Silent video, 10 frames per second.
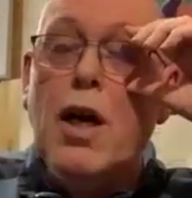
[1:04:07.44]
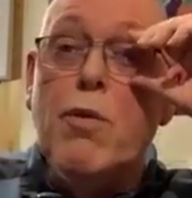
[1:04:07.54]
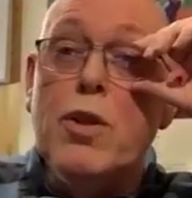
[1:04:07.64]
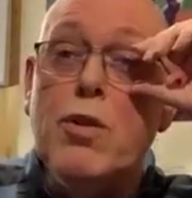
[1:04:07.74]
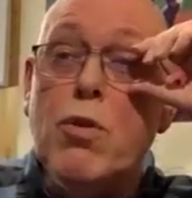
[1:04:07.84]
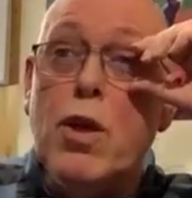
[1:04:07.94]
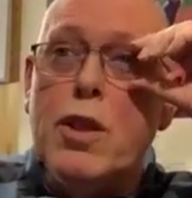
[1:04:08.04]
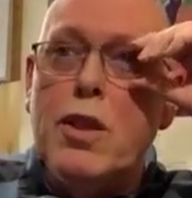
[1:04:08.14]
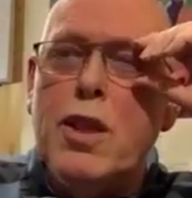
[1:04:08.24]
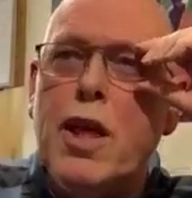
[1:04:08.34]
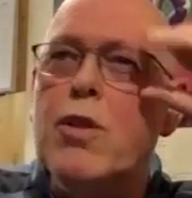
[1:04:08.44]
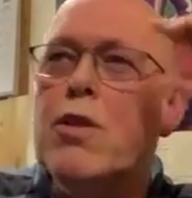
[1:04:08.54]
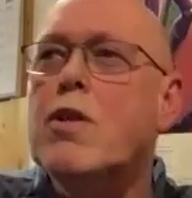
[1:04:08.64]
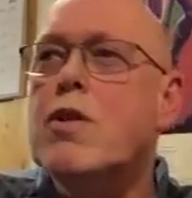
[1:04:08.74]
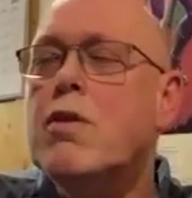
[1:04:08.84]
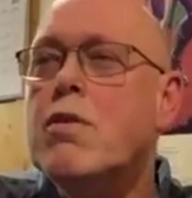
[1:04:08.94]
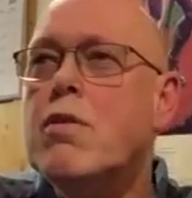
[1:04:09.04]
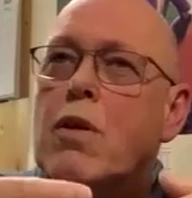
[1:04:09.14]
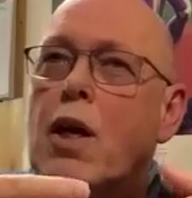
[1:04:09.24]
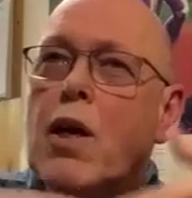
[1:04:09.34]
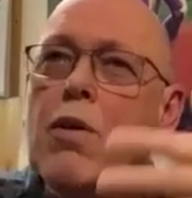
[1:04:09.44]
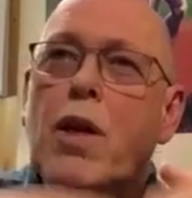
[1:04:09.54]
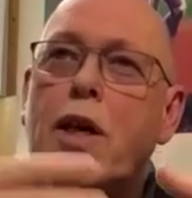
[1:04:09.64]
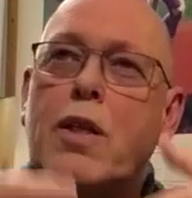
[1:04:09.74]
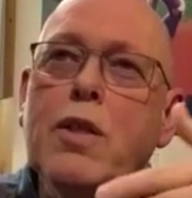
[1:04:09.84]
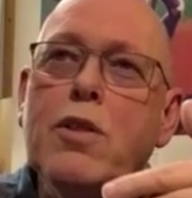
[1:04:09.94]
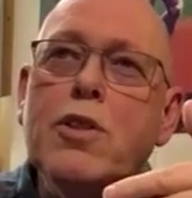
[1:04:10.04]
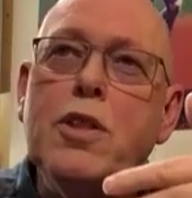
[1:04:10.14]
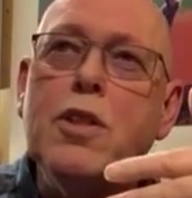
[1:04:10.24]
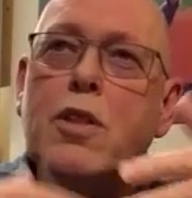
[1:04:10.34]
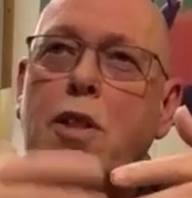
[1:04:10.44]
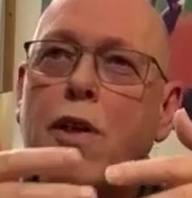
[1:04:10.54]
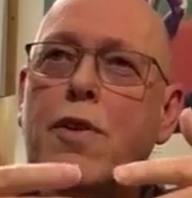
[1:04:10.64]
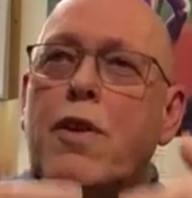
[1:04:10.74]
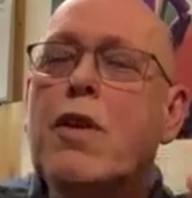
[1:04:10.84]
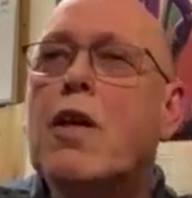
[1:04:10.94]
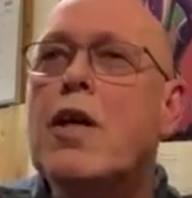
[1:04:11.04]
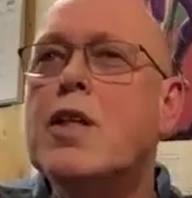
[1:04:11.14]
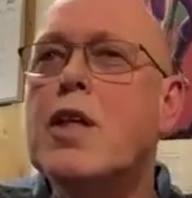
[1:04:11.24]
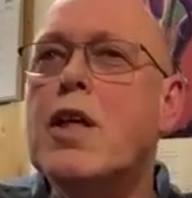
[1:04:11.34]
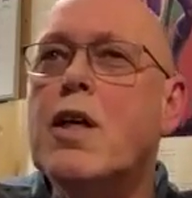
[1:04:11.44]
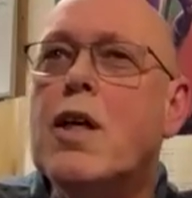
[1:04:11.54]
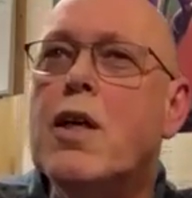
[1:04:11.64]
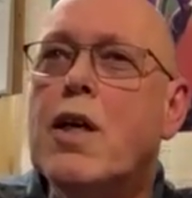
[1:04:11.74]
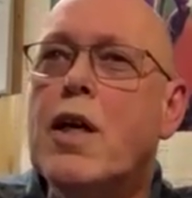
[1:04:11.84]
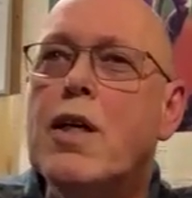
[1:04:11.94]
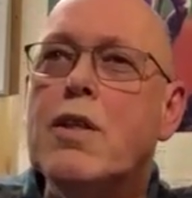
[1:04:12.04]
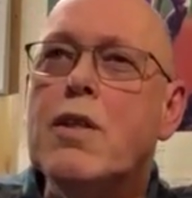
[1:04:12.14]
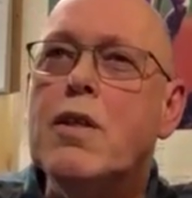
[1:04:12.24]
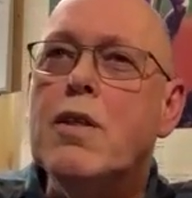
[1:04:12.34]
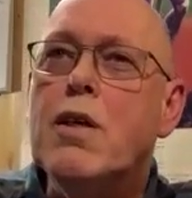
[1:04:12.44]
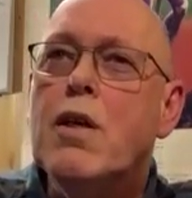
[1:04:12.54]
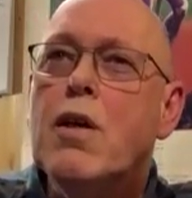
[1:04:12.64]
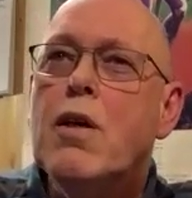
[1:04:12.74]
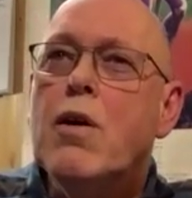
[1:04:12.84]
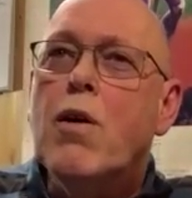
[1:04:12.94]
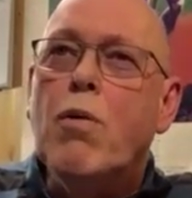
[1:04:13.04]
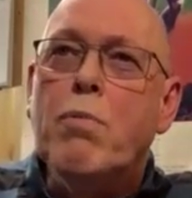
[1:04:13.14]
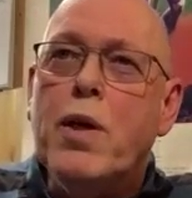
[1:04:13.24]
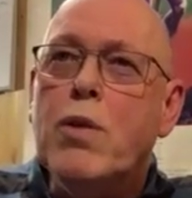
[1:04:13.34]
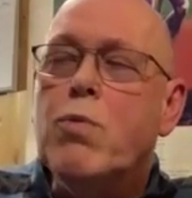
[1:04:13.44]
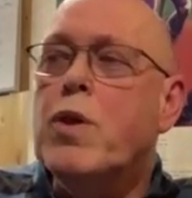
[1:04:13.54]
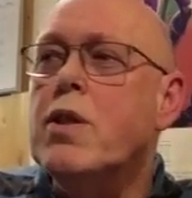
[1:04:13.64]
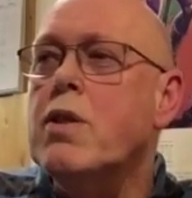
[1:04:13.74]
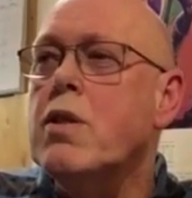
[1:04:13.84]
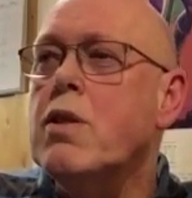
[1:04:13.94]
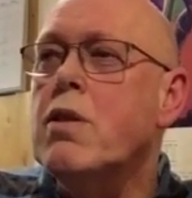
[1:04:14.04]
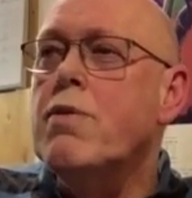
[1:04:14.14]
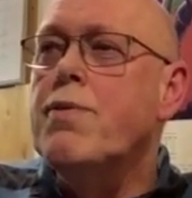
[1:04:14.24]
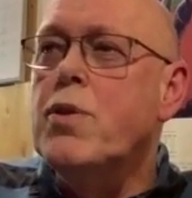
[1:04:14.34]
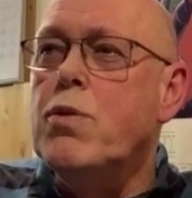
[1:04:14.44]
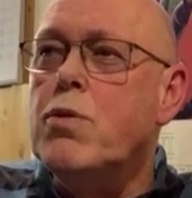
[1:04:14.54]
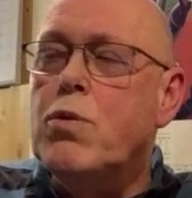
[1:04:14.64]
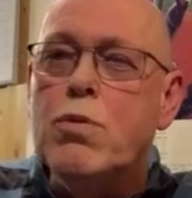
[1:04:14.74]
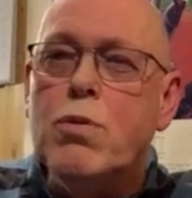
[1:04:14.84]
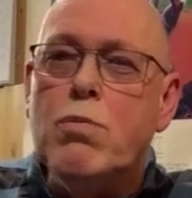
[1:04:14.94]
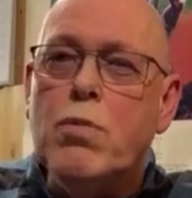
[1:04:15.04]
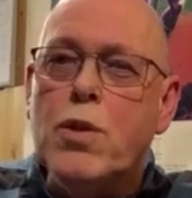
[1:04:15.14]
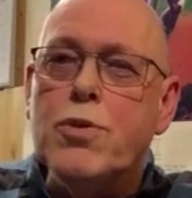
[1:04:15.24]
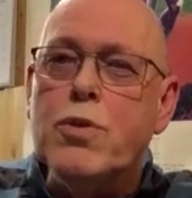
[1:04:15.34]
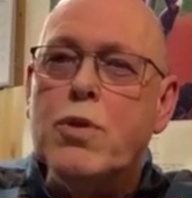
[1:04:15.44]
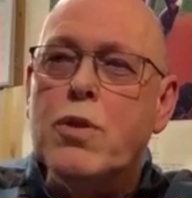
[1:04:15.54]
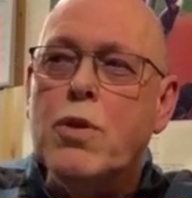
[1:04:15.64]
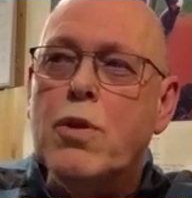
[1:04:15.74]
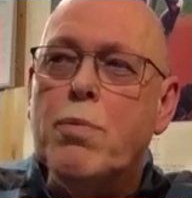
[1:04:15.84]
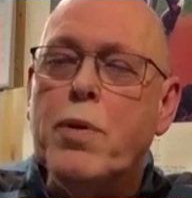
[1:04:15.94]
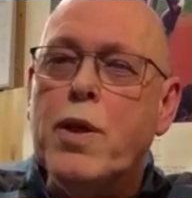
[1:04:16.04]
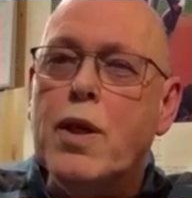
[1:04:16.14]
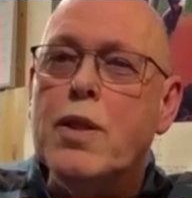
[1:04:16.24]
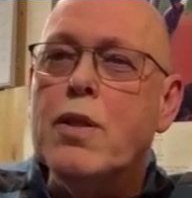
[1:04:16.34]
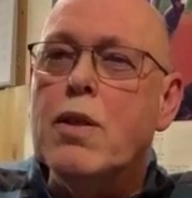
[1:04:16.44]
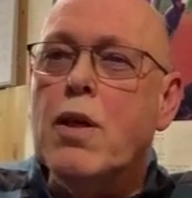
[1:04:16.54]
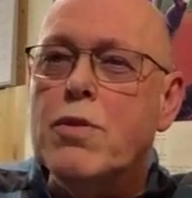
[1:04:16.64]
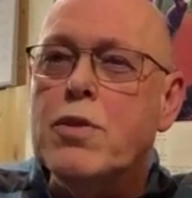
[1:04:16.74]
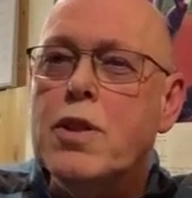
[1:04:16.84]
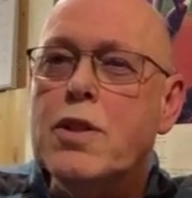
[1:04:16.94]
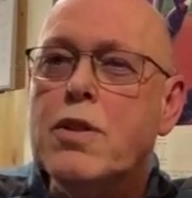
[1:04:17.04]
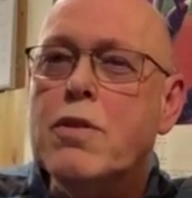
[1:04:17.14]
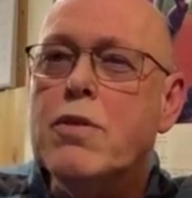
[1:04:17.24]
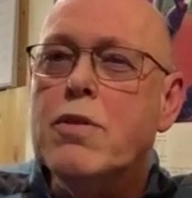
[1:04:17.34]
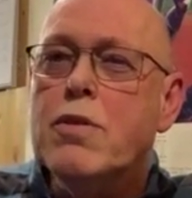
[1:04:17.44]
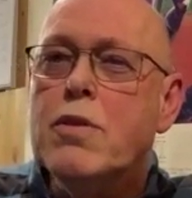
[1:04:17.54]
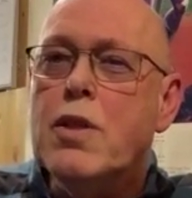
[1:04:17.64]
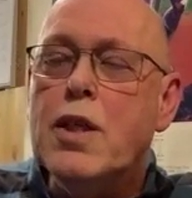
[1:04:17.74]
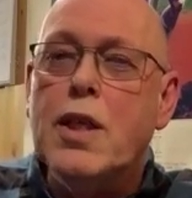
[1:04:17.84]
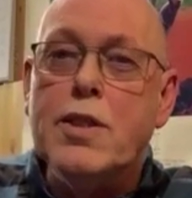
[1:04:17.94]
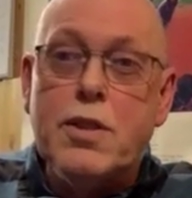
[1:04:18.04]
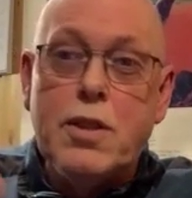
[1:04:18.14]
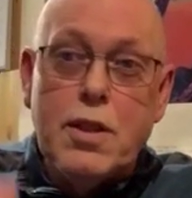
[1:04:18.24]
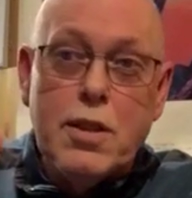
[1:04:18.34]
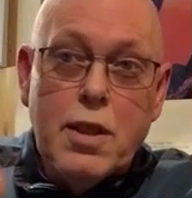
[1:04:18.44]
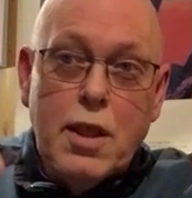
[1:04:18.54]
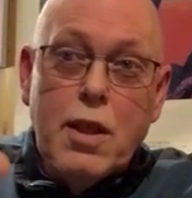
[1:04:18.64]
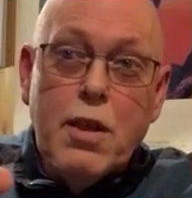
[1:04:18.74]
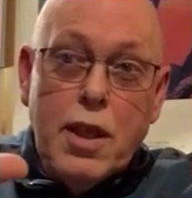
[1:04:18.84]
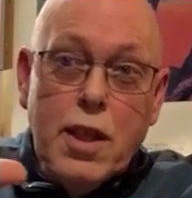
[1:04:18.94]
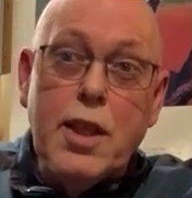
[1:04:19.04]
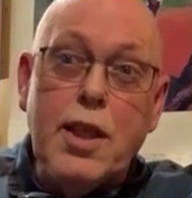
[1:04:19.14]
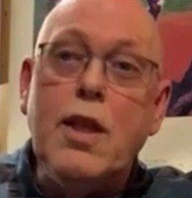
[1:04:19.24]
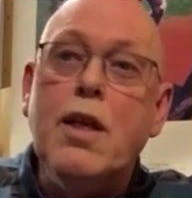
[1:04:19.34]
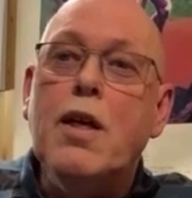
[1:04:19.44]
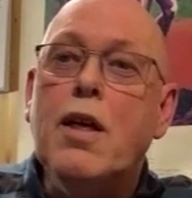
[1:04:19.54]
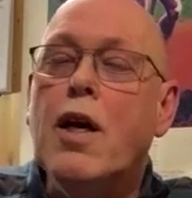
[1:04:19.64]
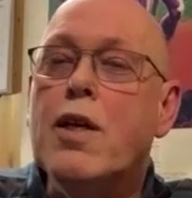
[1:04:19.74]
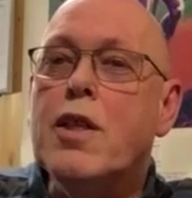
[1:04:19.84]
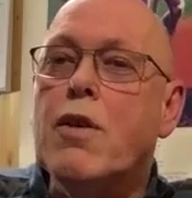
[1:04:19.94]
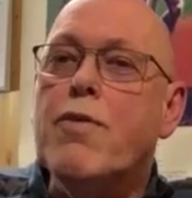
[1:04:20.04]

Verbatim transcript: And when you get that calculation done, I think I can uh, compete with uh, Frew to most European countries, and that's the idea idea